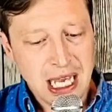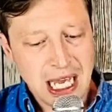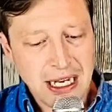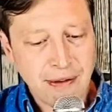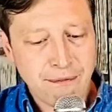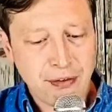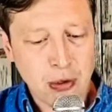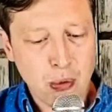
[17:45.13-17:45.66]
And
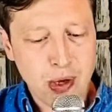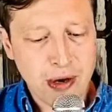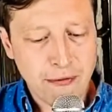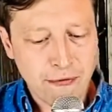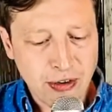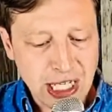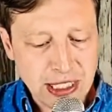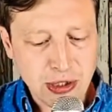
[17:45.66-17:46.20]
if you are
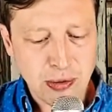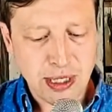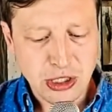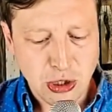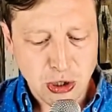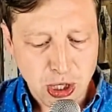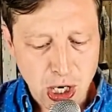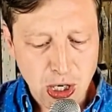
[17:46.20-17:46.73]
a victor in
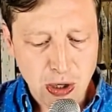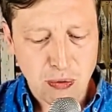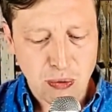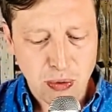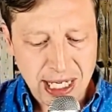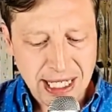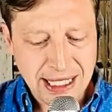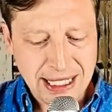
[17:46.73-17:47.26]
your heart
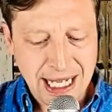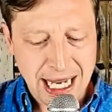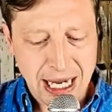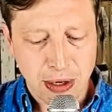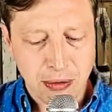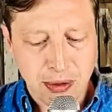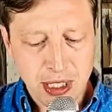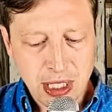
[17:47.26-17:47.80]
right
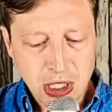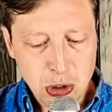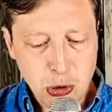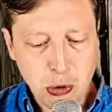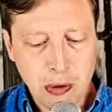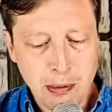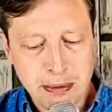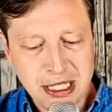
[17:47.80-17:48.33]
now,
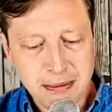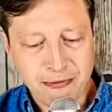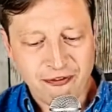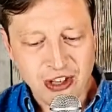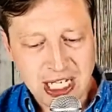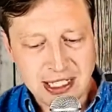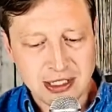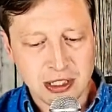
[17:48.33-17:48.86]
you will be
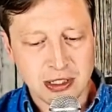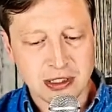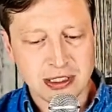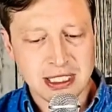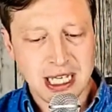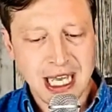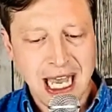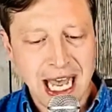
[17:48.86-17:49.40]

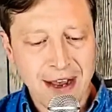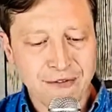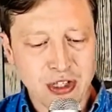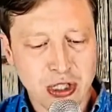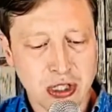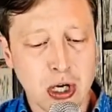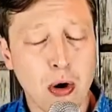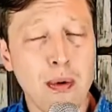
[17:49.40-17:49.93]
victors
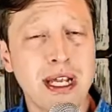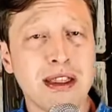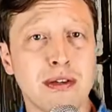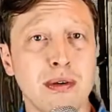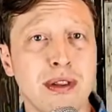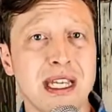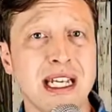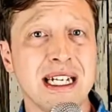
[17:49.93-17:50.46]
after going
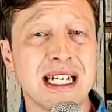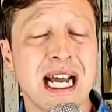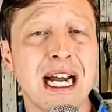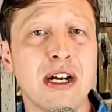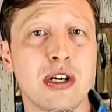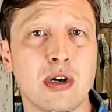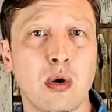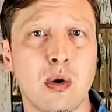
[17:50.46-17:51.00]
through the
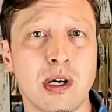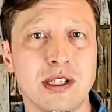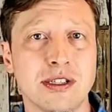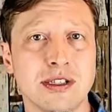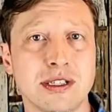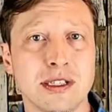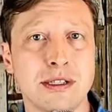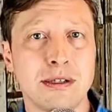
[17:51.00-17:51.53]
entire
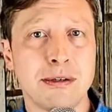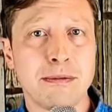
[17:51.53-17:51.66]
course.